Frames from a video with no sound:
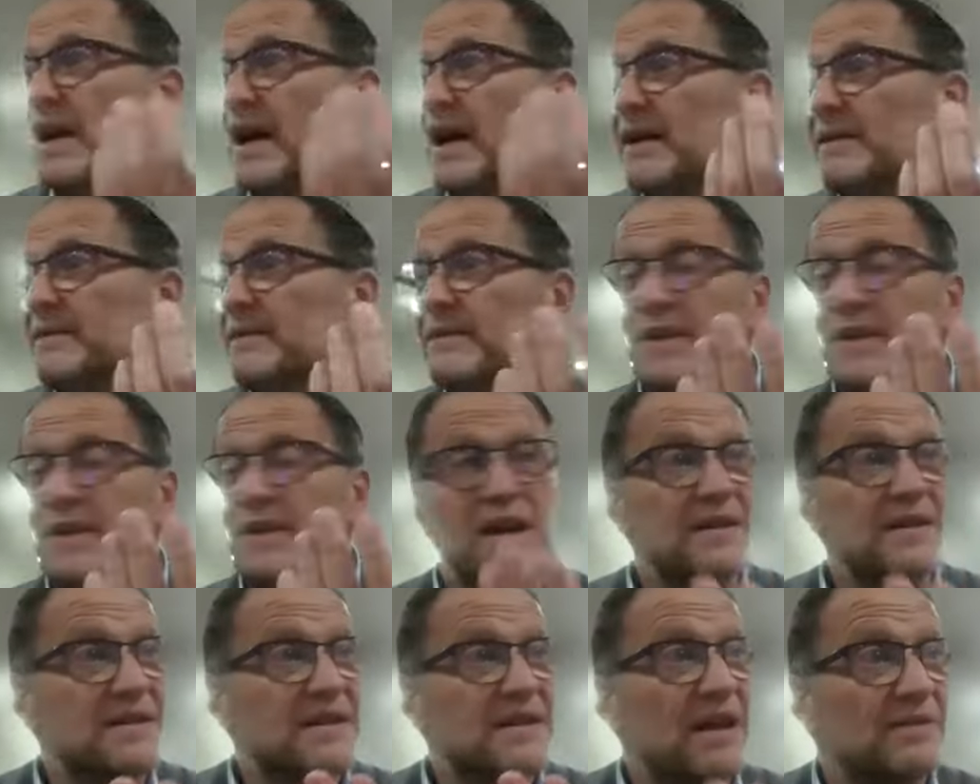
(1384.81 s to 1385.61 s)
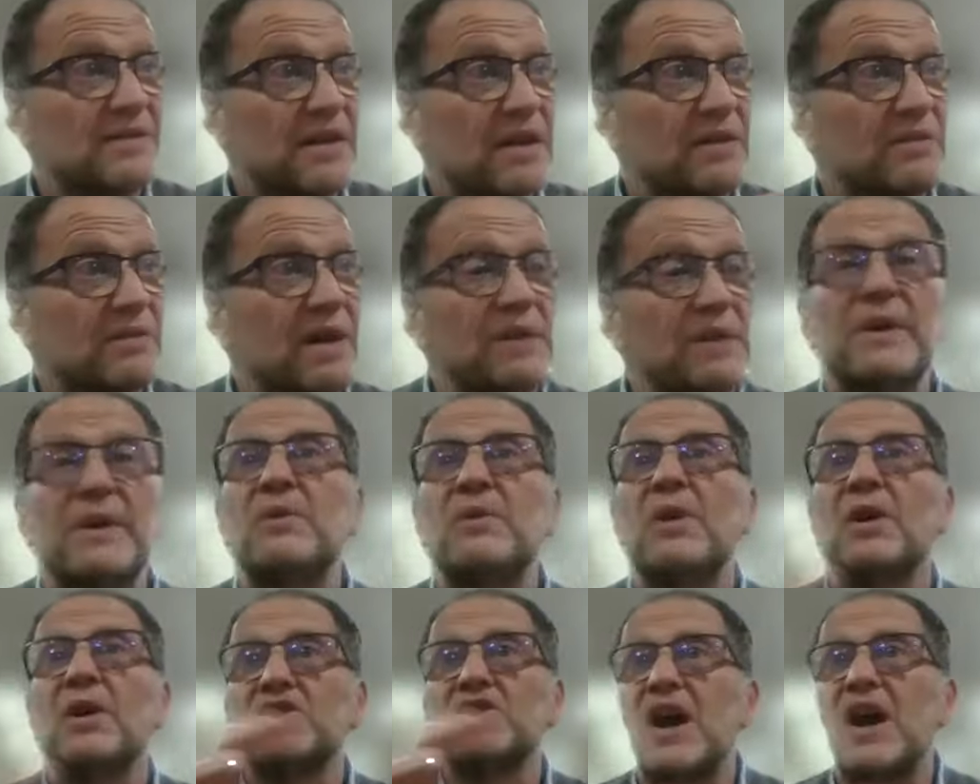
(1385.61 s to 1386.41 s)
um, we
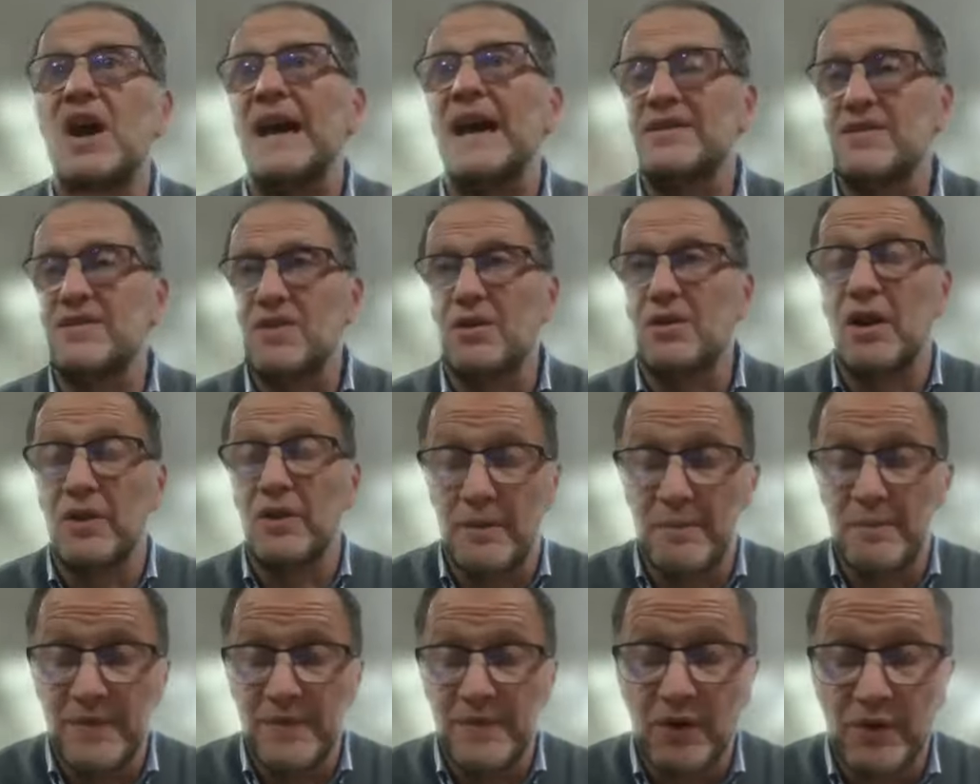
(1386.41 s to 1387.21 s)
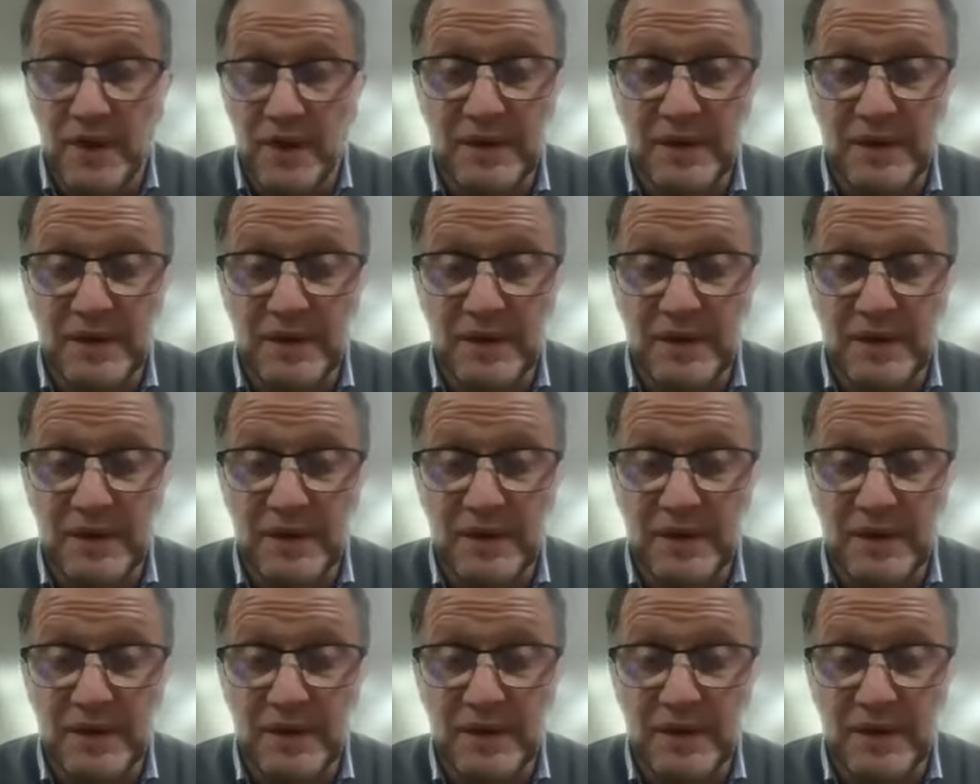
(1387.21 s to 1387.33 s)
wash our hands, or well,